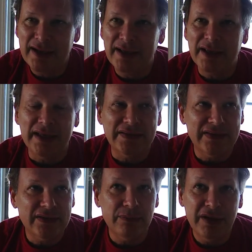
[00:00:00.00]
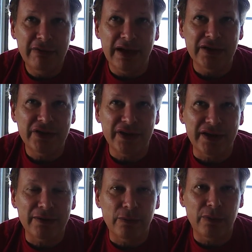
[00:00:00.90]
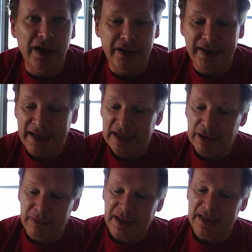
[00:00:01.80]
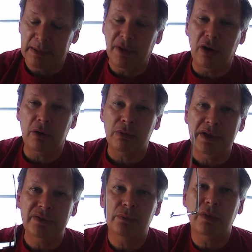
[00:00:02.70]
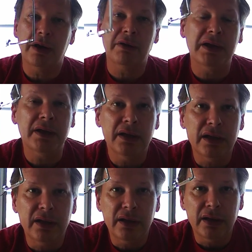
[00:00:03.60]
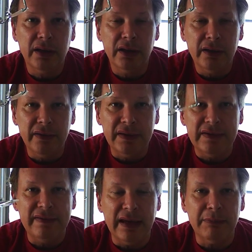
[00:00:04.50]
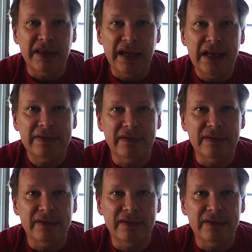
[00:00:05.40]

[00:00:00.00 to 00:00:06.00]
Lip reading: It's this mid-range thing, where now I am always wearing these damn glasses,